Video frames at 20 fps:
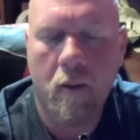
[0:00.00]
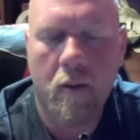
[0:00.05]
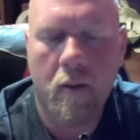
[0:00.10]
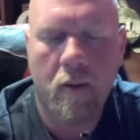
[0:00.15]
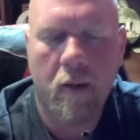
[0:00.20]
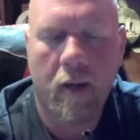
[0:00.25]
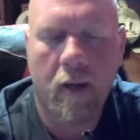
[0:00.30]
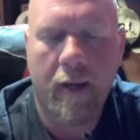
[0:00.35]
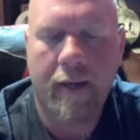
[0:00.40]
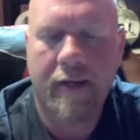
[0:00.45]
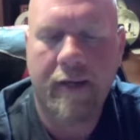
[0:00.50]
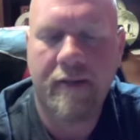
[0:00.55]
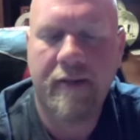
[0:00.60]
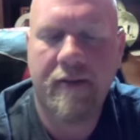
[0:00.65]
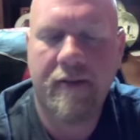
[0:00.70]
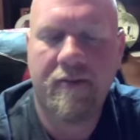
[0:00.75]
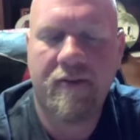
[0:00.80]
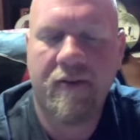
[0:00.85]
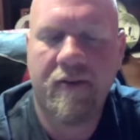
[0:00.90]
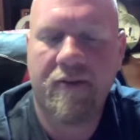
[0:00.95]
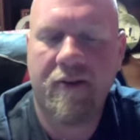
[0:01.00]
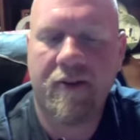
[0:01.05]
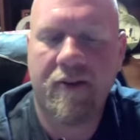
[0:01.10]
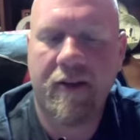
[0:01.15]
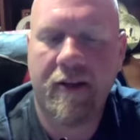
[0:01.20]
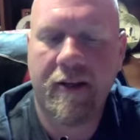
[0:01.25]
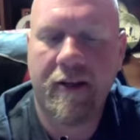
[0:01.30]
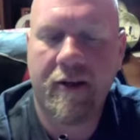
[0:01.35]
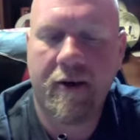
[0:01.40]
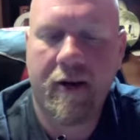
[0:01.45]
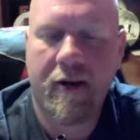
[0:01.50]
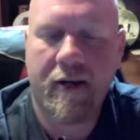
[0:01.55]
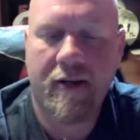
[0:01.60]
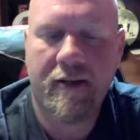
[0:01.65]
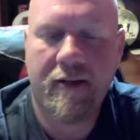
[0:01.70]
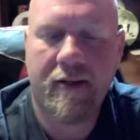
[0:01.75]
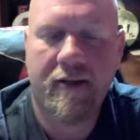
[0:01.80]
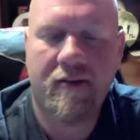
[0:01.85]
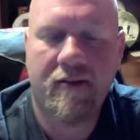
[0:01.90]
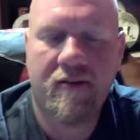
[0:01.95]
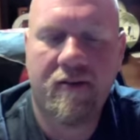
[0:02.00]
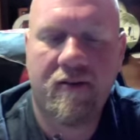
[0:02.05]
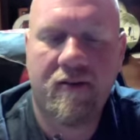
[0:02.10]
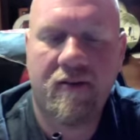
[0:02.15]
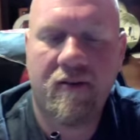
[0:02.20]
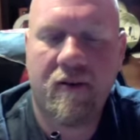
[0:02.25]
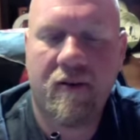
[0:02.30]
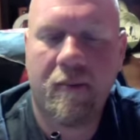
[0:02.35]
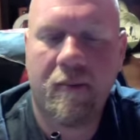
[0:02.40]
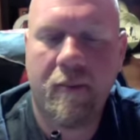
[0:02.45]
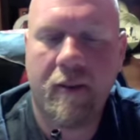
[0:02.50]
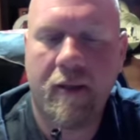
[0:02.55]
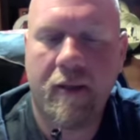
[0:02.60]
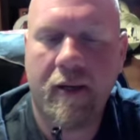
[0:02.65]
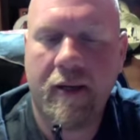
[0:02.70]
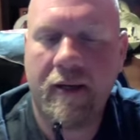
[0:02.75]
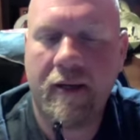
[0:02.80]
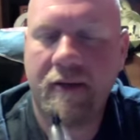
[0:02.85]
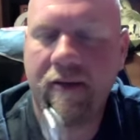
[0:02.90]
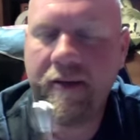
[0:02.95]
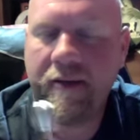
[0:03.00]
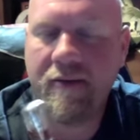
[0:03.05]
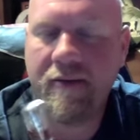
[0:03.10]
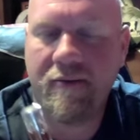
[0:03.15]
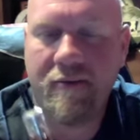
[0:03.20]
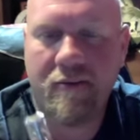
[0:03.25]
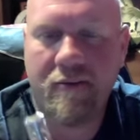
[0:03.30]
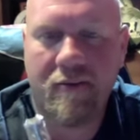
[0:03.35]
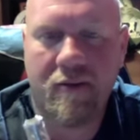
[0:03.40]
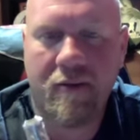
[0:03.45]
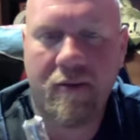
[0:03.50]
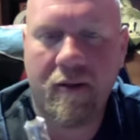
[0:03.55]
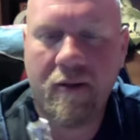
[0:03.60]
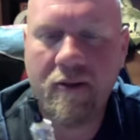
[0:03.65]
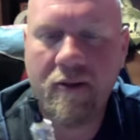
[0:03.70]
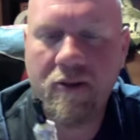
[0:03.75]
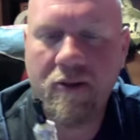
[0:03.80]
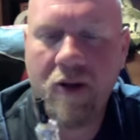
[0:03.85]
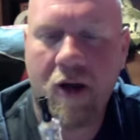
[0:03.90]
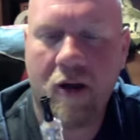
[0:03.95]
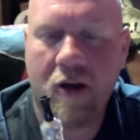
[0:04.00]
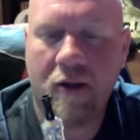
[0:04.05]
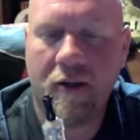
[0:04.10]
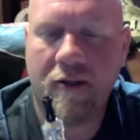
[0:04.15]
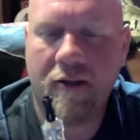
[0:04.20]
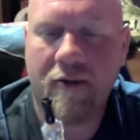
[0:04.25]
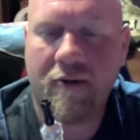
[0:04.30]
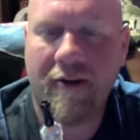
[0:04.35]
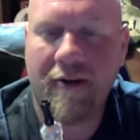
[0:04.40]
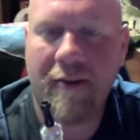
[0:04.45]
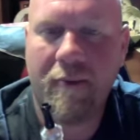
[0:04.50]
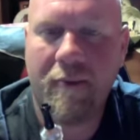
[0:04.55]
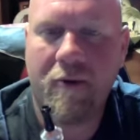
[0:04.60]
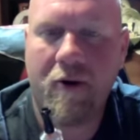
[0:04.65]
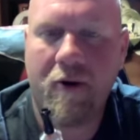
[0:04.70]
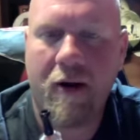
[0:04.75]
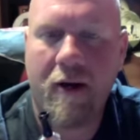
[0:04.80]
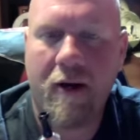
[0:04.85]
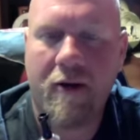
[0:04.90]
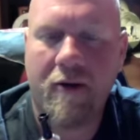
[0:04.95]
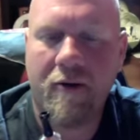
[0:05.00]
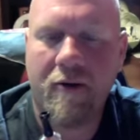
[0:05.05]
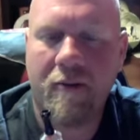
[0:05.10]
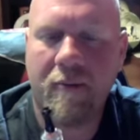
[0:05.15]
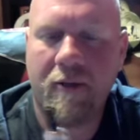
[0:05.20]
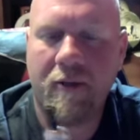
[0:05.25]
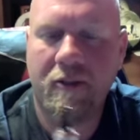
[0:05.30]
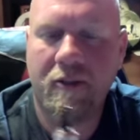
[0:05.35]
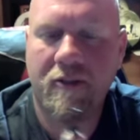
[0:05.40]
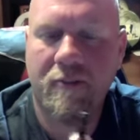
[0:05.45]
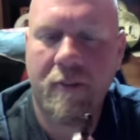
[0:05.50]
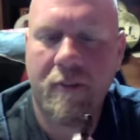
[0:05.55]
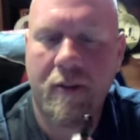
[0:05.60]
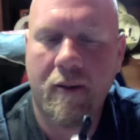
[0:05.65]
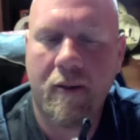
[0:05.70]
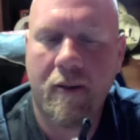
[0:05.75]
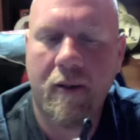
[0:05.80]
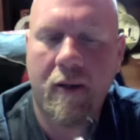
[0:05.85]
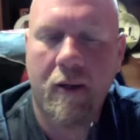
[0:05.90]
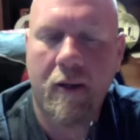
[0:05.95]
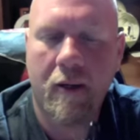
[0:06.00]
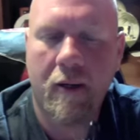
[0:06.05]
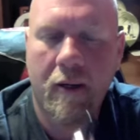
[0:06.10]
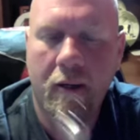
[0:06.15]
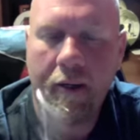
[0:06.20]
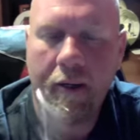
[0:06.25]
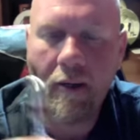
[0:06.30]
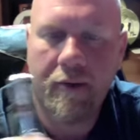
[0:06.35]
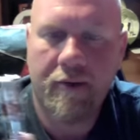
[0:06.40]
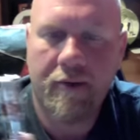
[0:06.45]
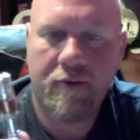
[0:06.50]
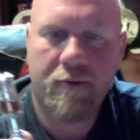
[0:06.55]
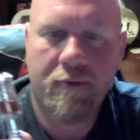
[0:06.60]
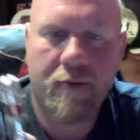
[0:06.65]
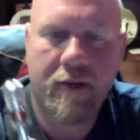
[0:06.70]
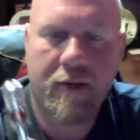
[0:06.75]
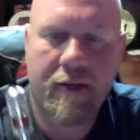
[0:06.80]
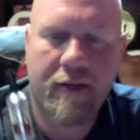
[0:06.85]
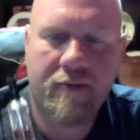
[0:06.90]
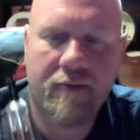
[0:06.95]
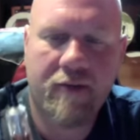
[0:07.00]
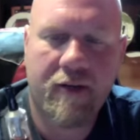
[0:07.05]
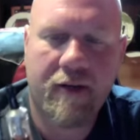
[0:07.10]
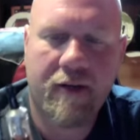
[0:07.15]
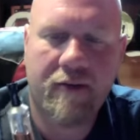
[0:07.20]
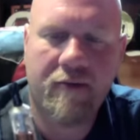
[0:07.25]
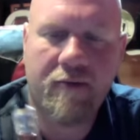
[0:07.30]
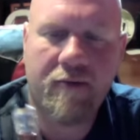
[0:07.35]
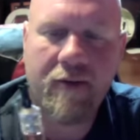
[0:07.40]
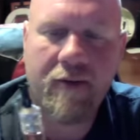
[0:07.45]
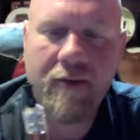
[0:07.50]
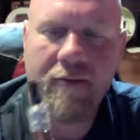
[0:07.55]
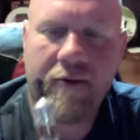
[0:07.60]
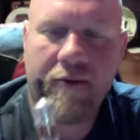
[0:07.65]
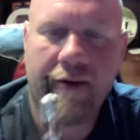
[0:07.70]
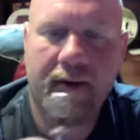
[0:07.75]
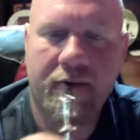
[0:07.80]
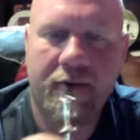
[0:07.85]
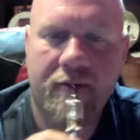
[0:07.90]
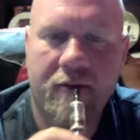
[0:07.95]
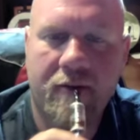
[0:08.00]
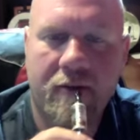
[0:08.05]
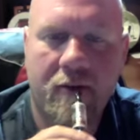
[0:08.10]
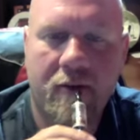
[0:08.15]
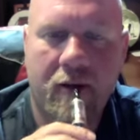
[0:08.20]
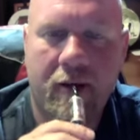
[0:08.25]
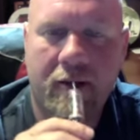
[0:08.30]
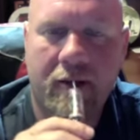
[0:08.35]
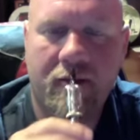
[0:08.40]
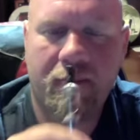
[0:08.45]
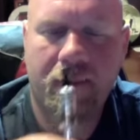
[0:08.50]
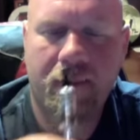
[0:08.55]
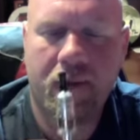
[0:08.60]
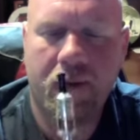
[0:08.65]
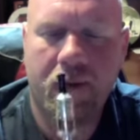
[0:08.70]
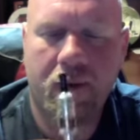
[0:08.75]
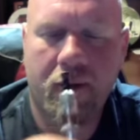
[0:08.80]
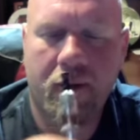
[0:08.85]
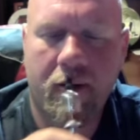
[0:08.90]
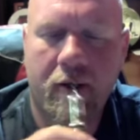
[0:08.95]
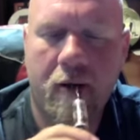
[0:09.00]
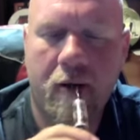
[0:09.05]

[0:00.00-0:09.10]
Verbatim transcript: I could taste everything in there. I can taste the cinnamon, I can taste the chocolate, the graham cracker, the marshmallow. This really gives a nice flavor. It gives it's pure.